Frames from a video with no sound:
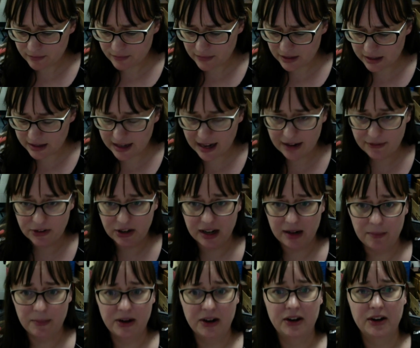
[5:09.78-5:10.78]
the African
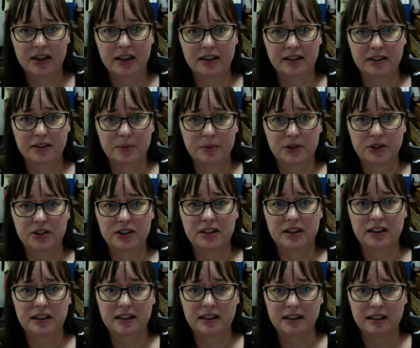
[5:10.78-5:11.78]
American
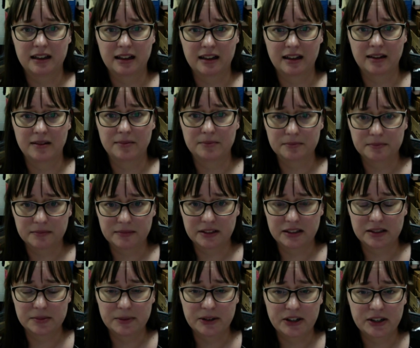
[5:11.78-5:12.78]
community, the
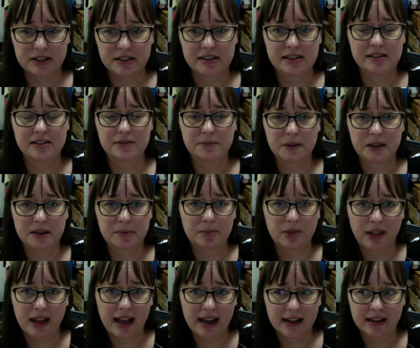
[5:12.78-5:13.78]
experiences of being
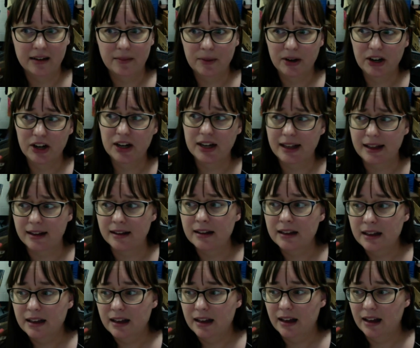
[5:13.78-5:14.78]
Black in America,
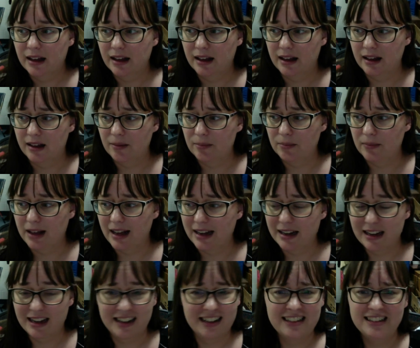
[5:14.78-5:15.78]

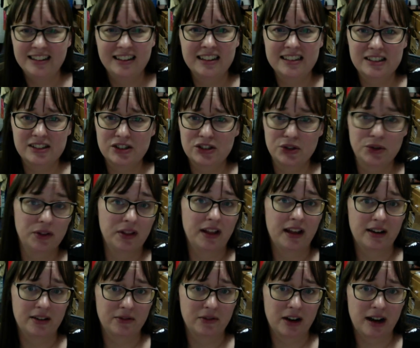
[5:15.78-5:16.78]
I didn't listen to a lot
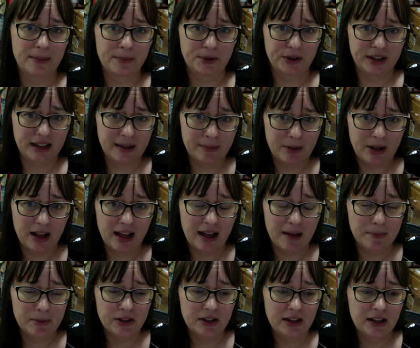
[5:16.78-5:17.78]
of rap or hip
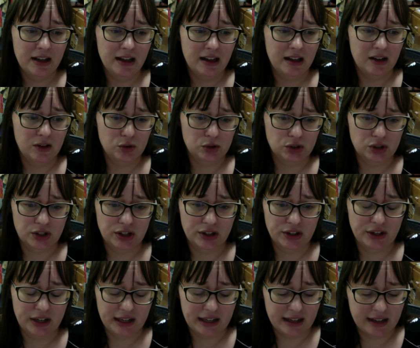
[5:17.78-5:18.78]
hop
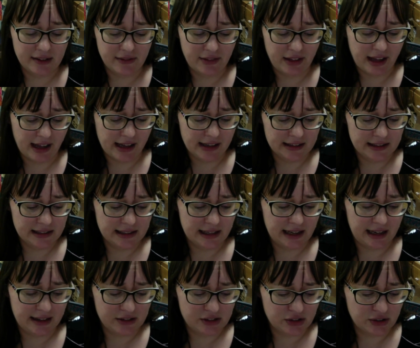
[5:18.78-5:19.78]
or any of that,
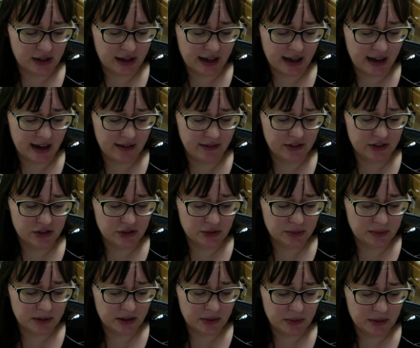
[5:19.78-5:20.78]
and so I kind of
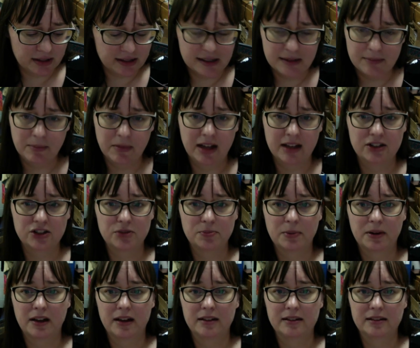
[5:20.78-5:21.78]
assumed there wasn't much,
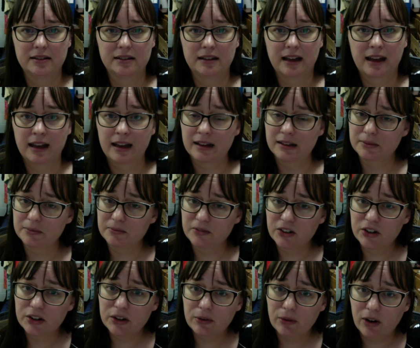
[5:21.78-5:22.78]
but I'm
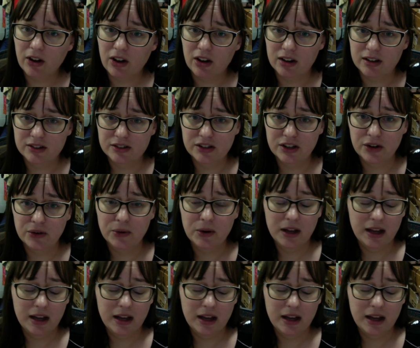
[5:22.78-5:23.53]
very wrong. So